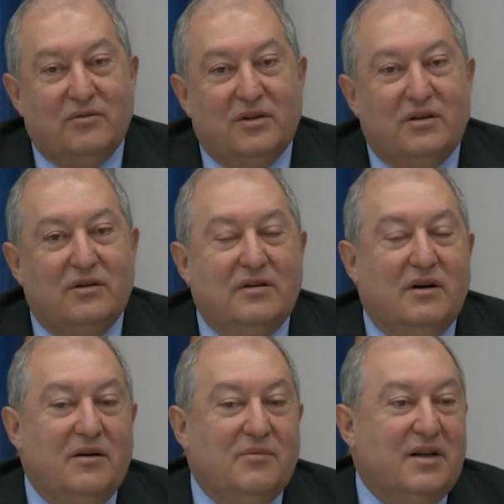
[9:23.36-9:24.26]
to return
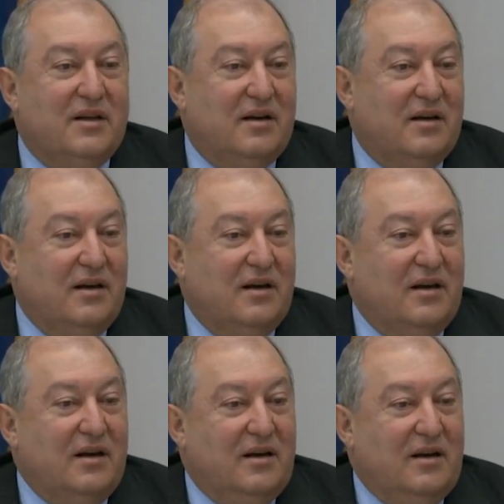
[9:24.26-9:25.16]
Armenia,
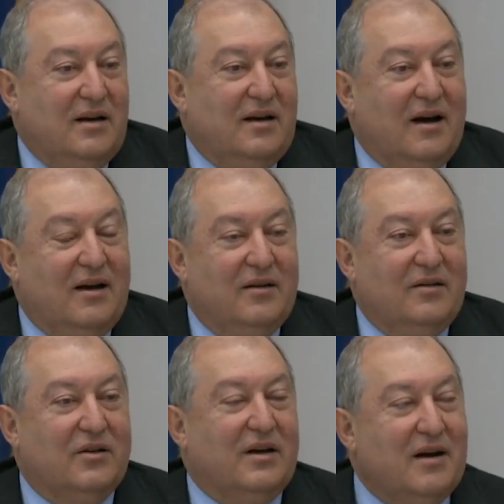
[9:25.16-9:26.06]

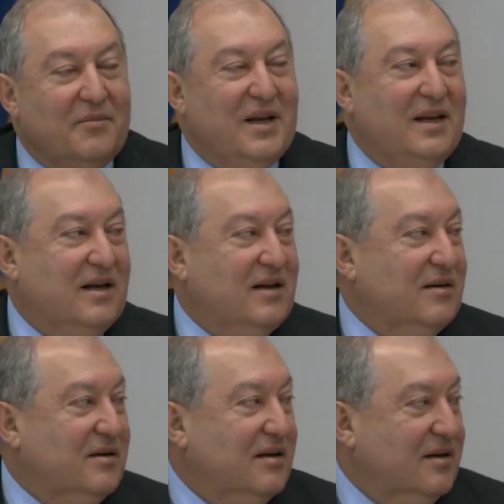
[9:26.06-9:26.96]
not
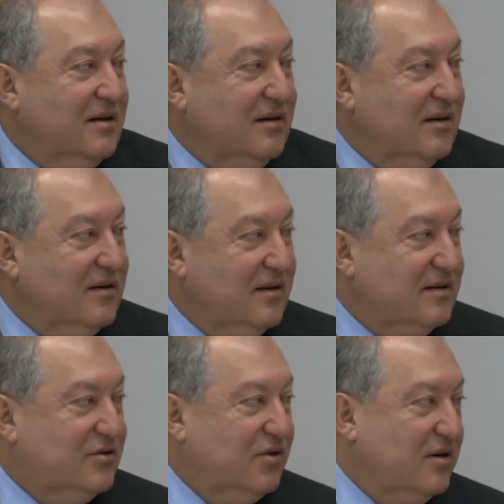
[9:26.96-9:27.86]
Armenian, uh, uh
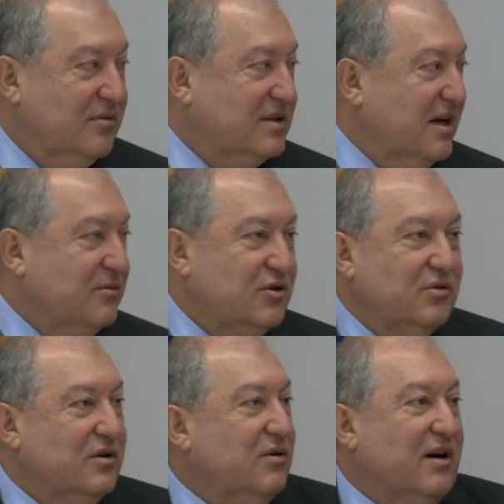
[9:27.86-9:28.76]
astronomers. I'm
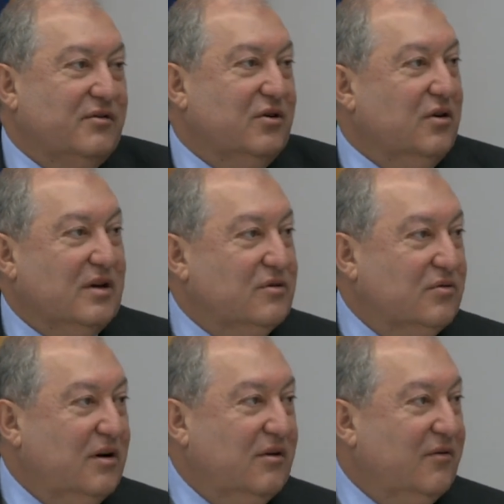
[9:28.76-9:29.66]
sure you have colleagues
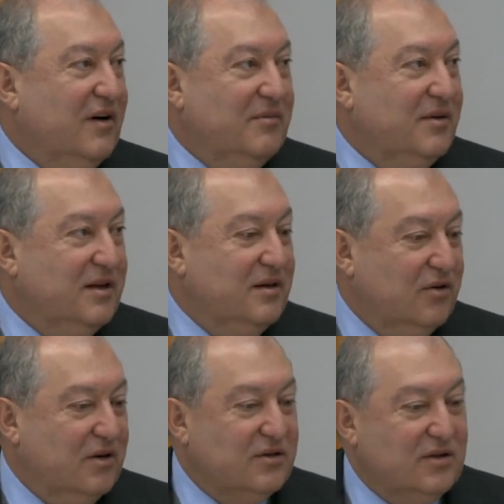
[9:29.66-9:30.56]
who are yeah. of Armenian
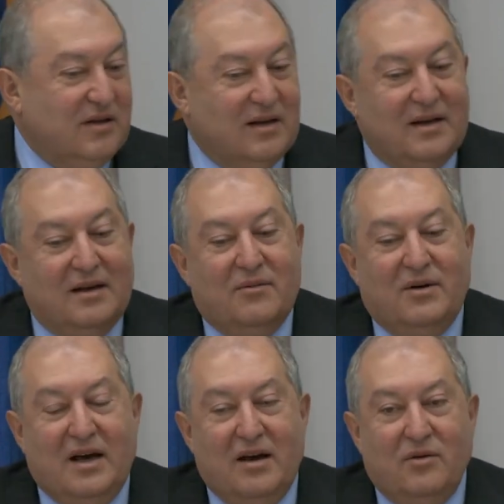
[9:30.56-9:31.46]
origin.
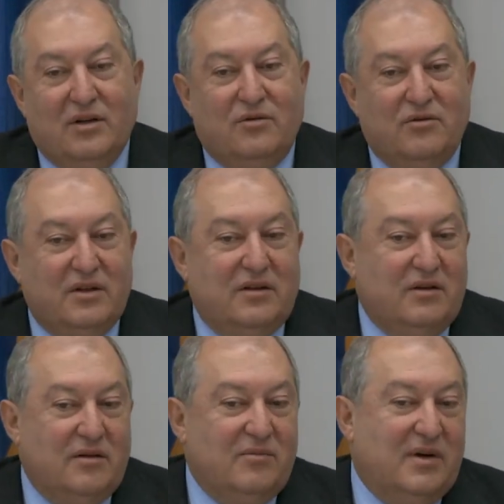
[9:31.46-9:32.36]
But I want to
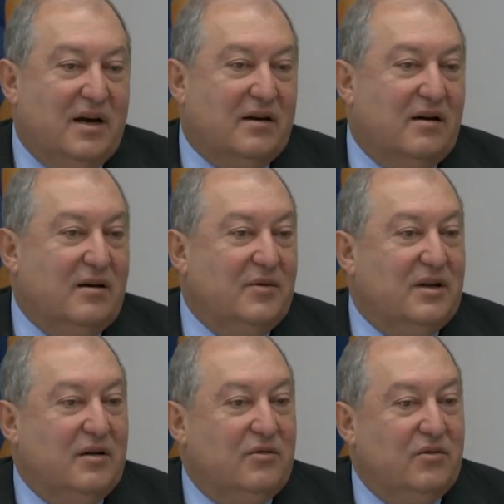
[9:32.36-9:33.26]
return back
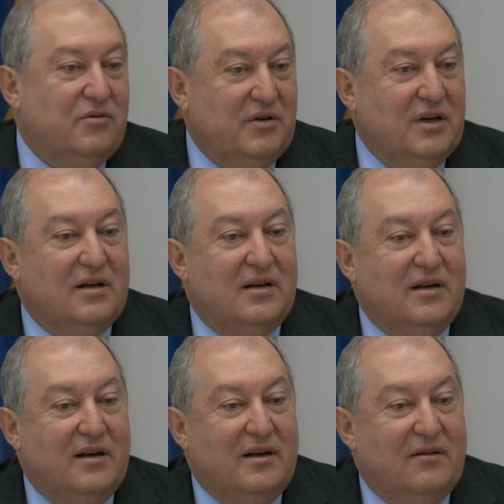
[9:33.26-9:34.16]
Armenia to real
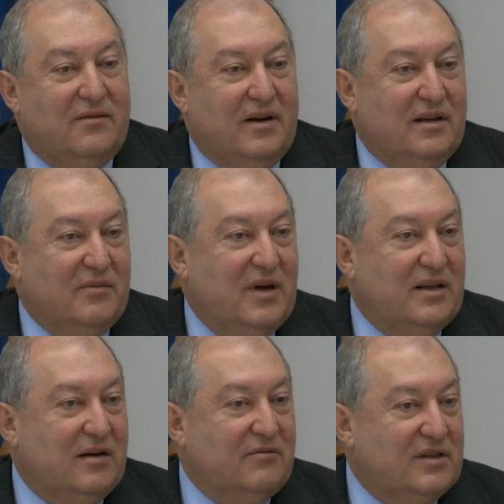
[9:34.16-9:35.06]

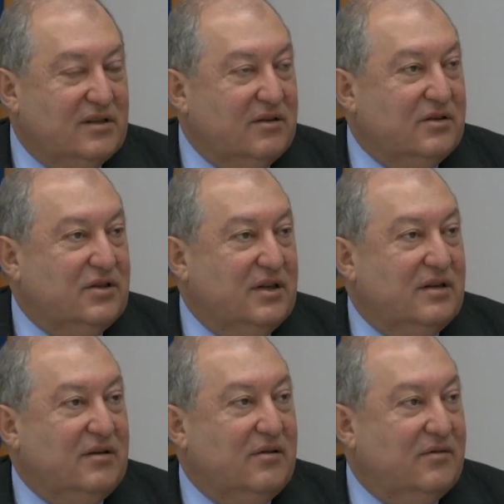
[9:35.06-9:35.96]
fundamental research
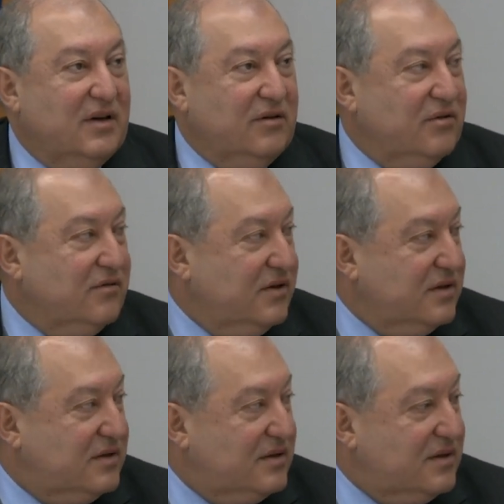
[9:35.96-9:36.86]
in, of the
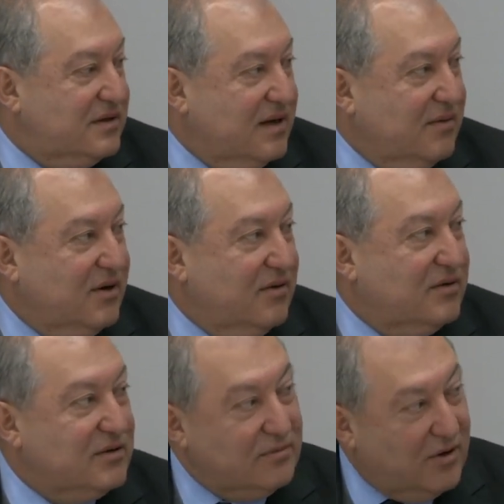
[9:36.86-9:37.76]
universe somehow.
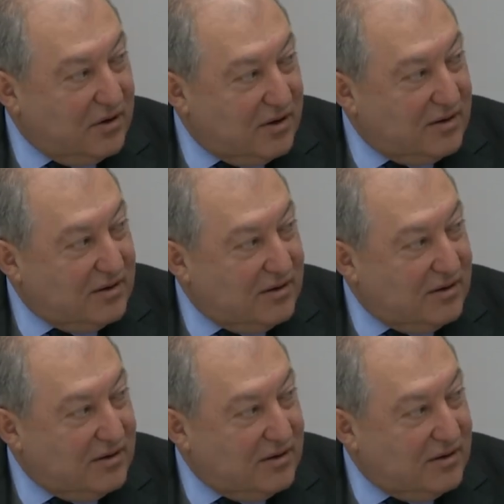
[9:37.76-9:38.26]
Small,